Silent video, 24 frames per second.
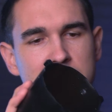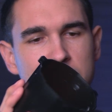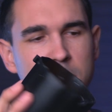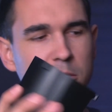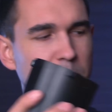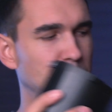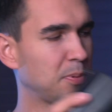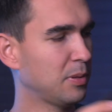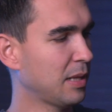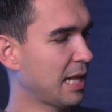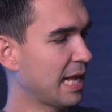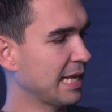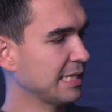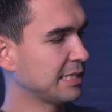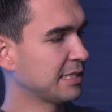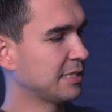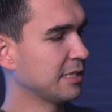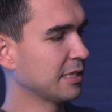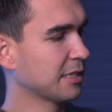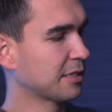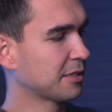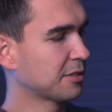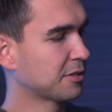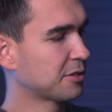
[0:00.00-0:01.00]
little
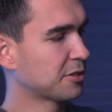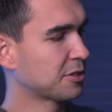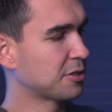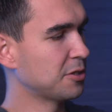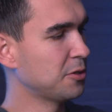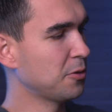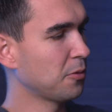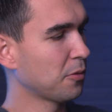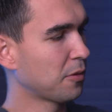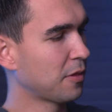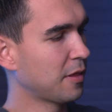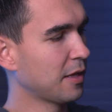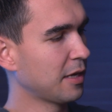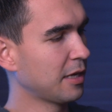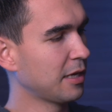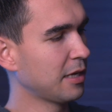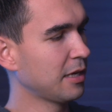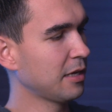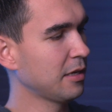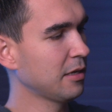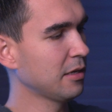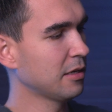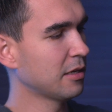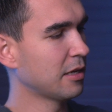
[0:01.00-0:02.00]
plastic snoot
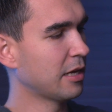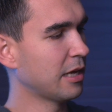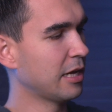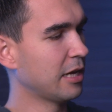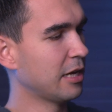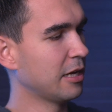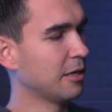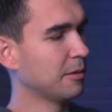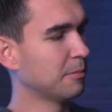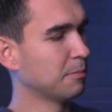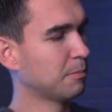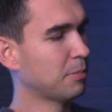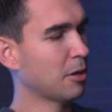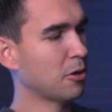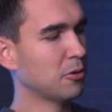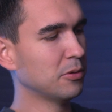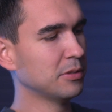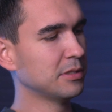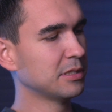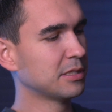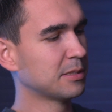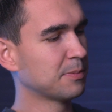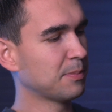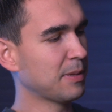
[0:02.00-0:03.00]
thingy, uh,
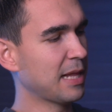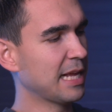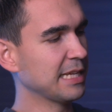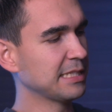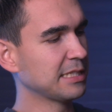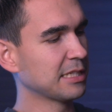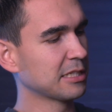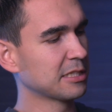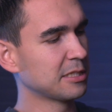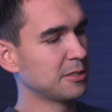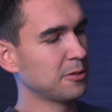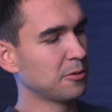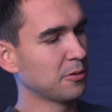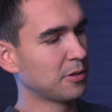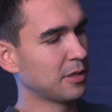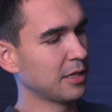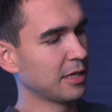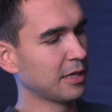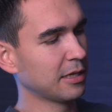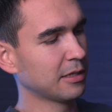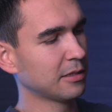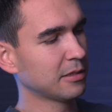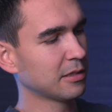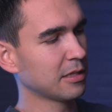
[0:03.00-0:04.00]
Bowen's plastic snoot
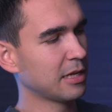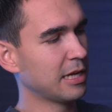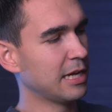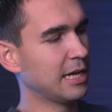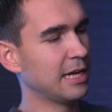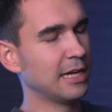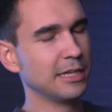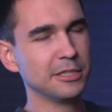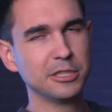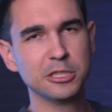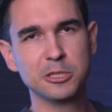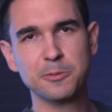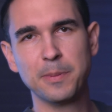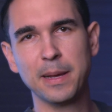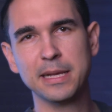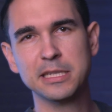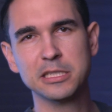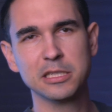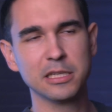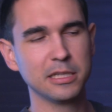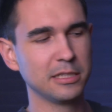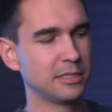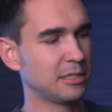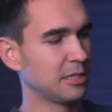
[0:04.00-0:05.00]
thing, uh, just
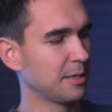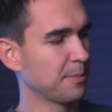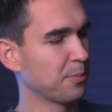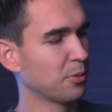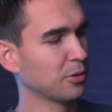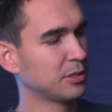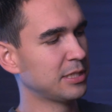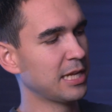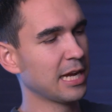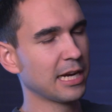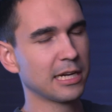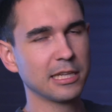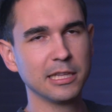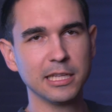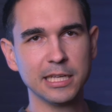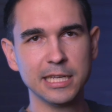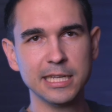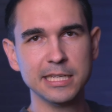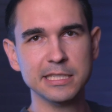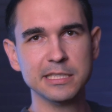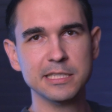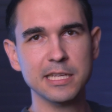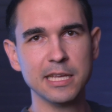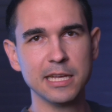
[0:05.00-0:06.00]
basically to protect the
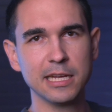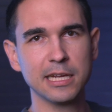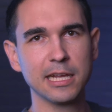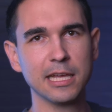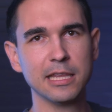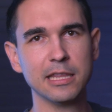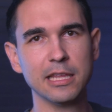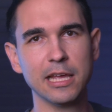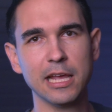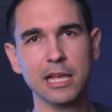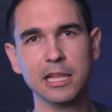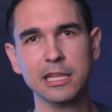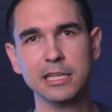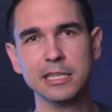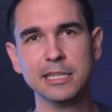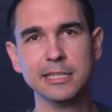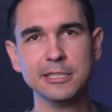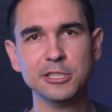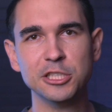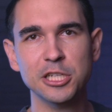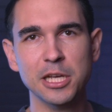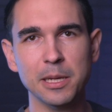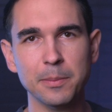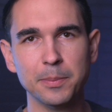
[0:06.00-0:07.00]
heatsink and the L E
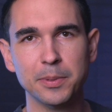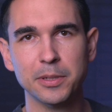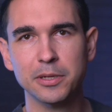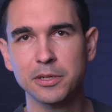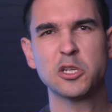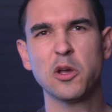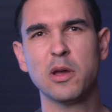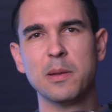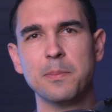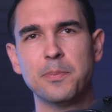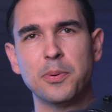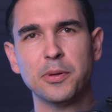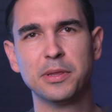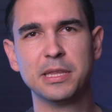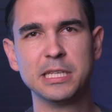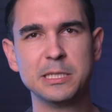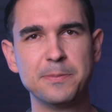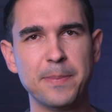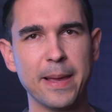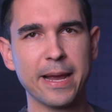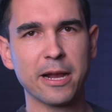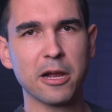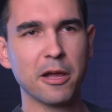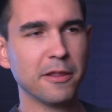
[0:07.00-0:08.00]
D chip. Let's go ahead and put this
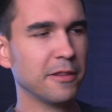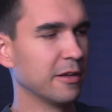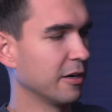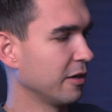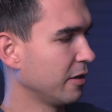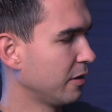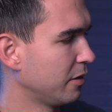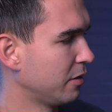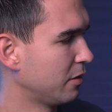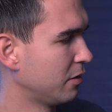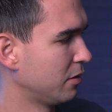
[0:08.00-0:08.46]
back on there.